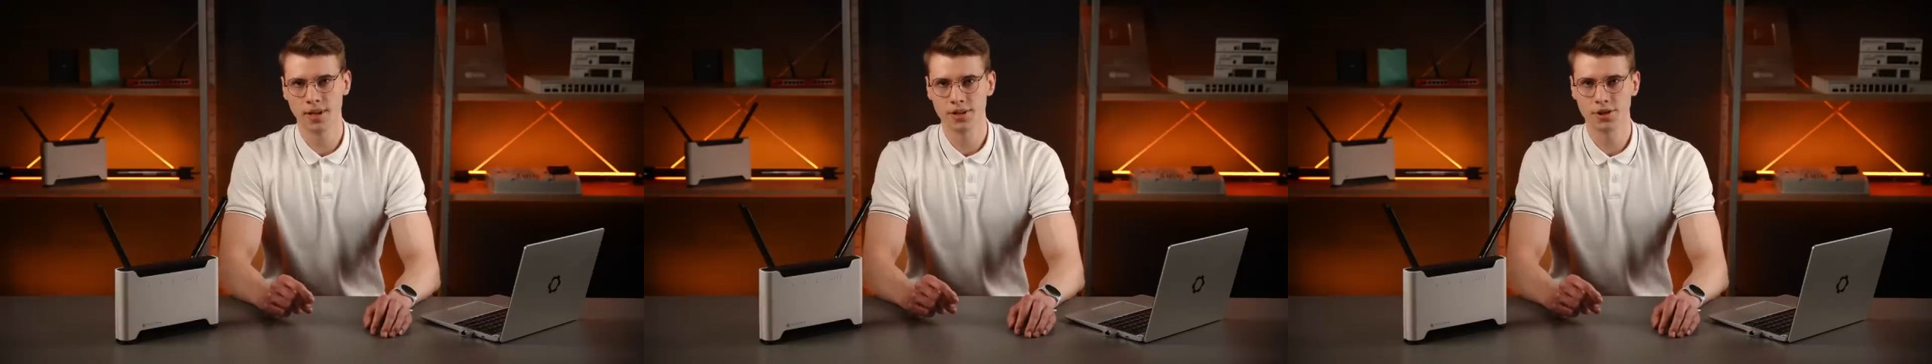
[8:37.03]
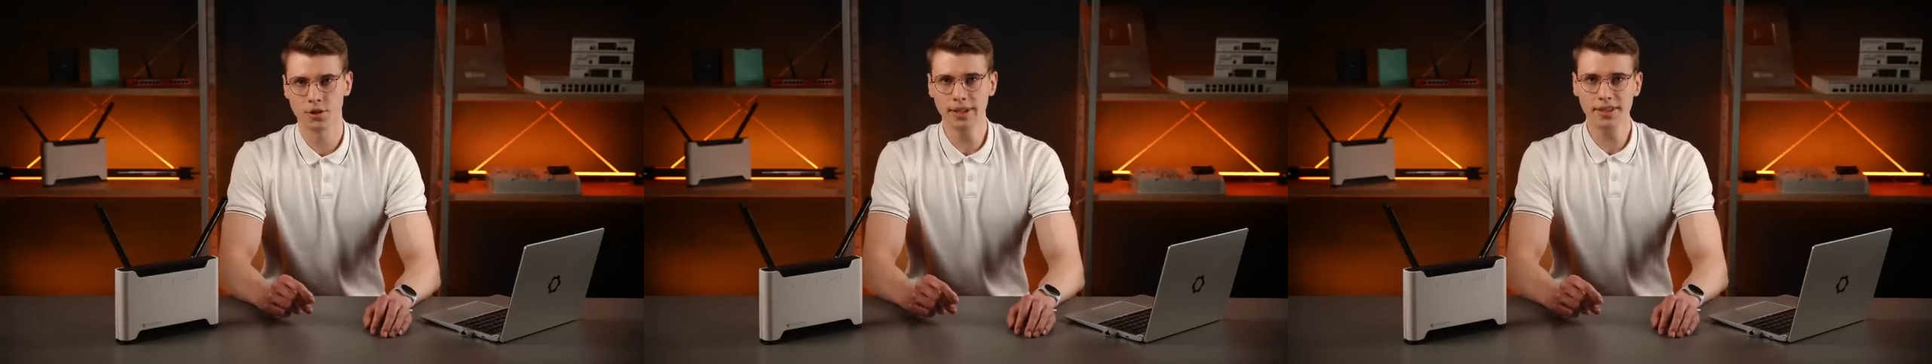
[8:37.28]

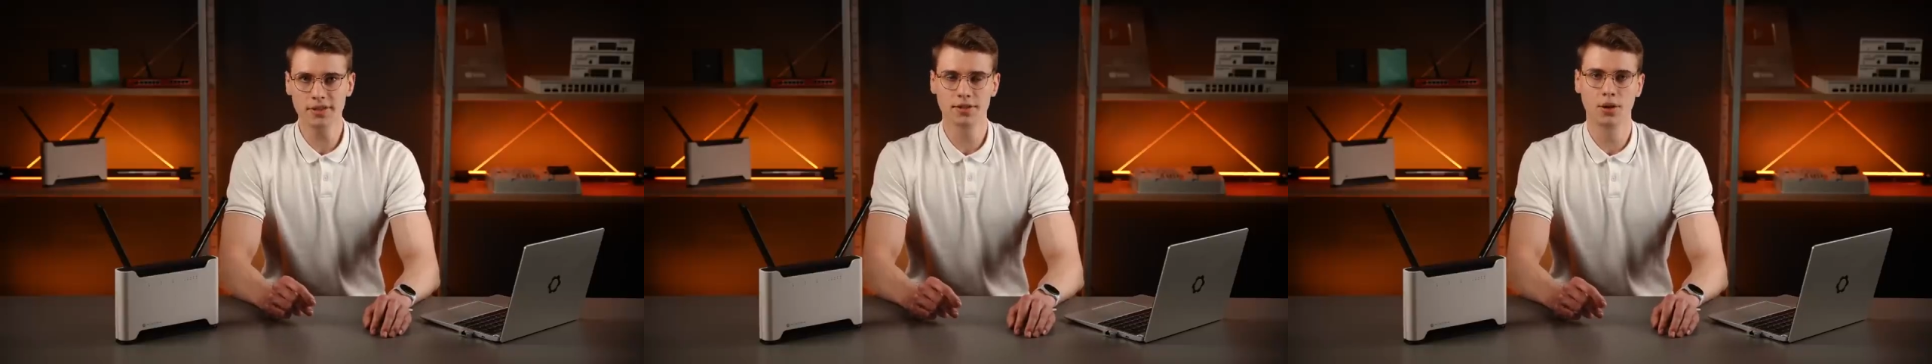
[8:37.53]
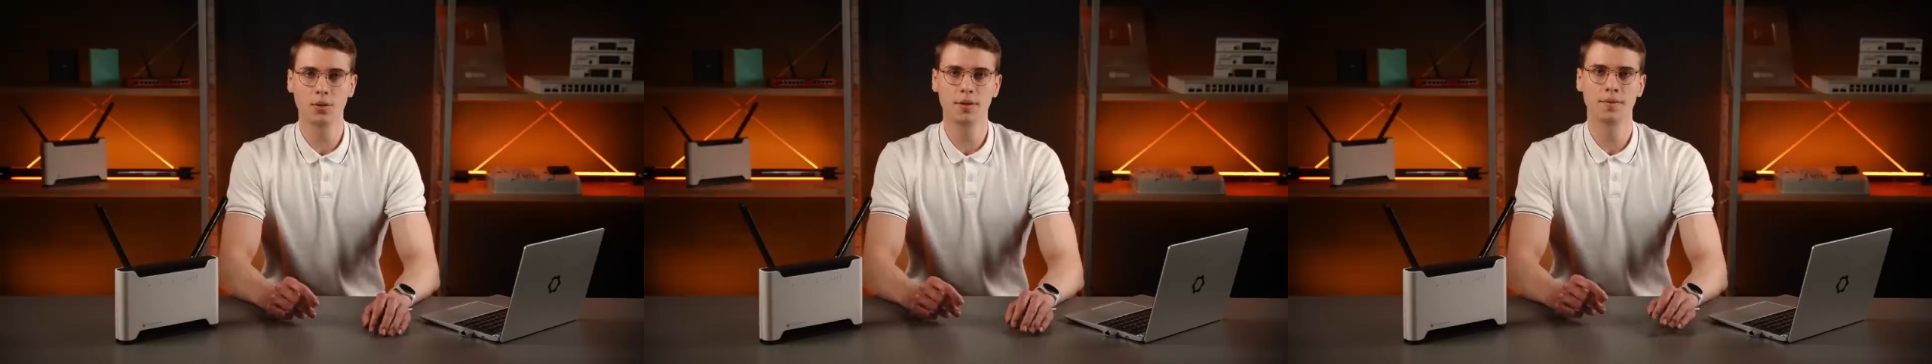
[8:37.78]
so let us
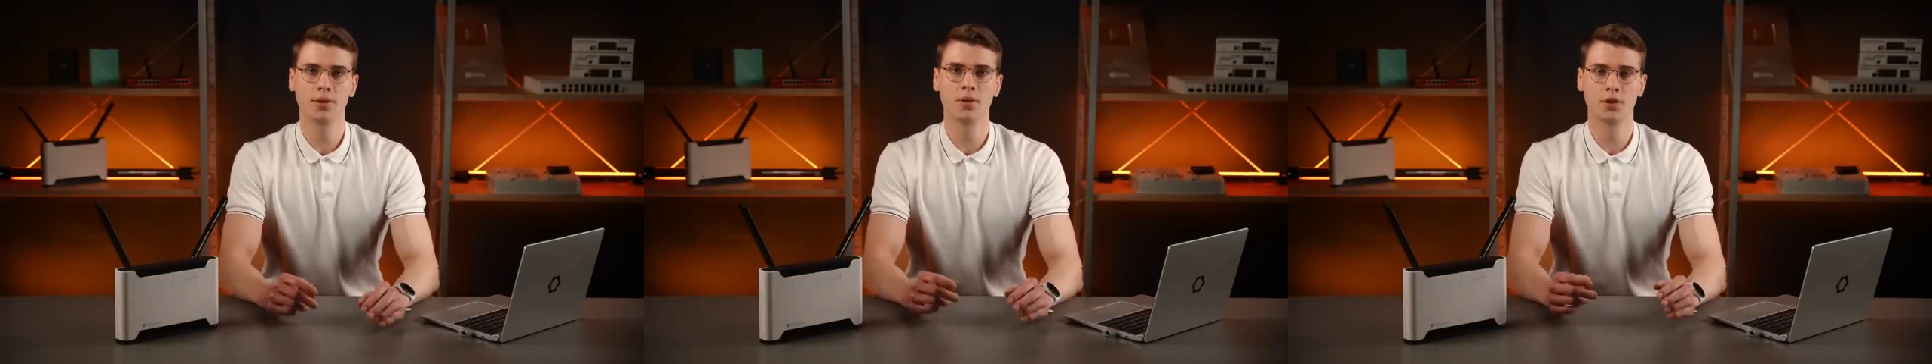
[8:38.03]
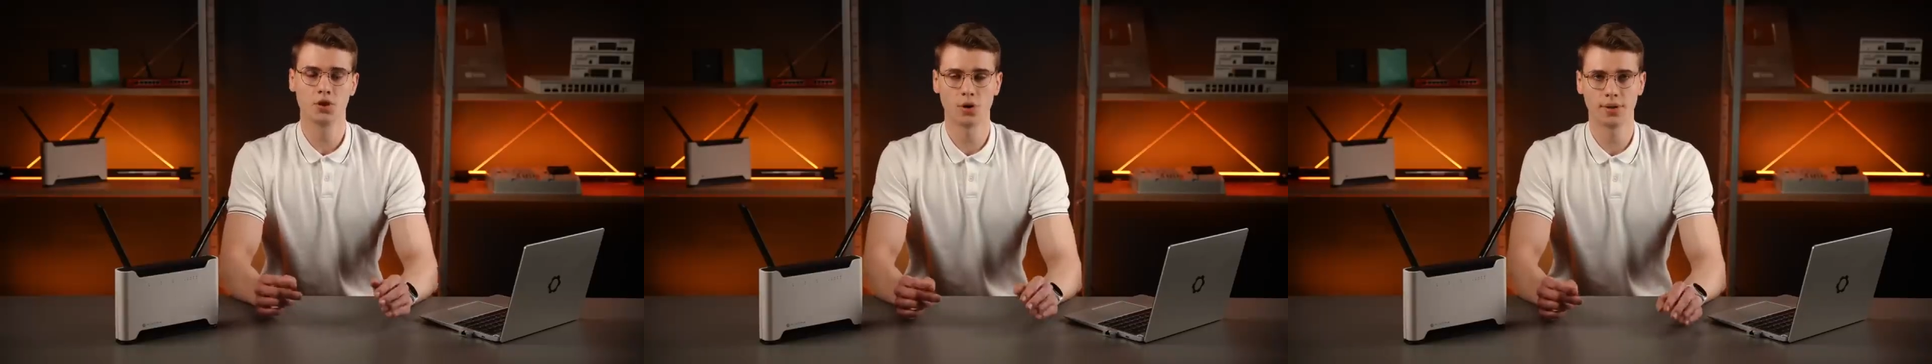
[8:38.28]
know if you
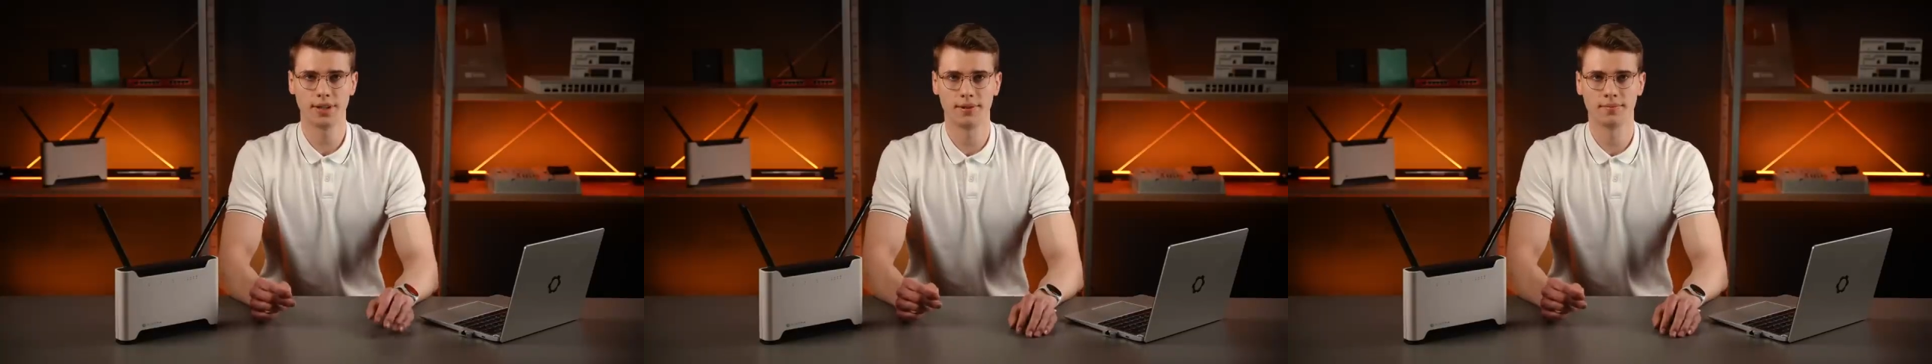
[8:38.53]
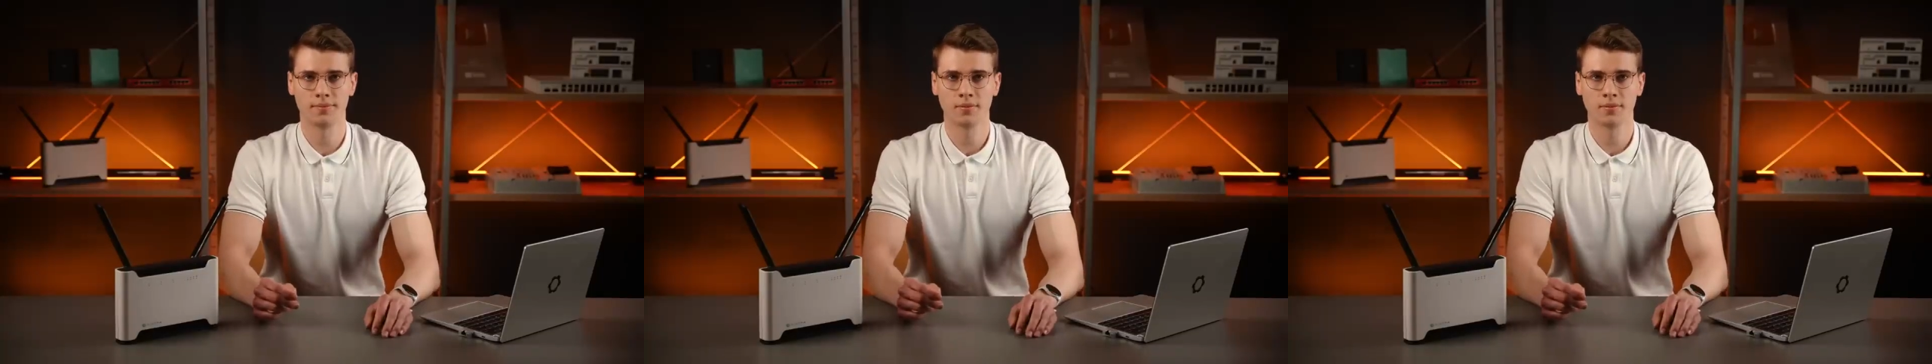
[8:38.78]
enjoyed it,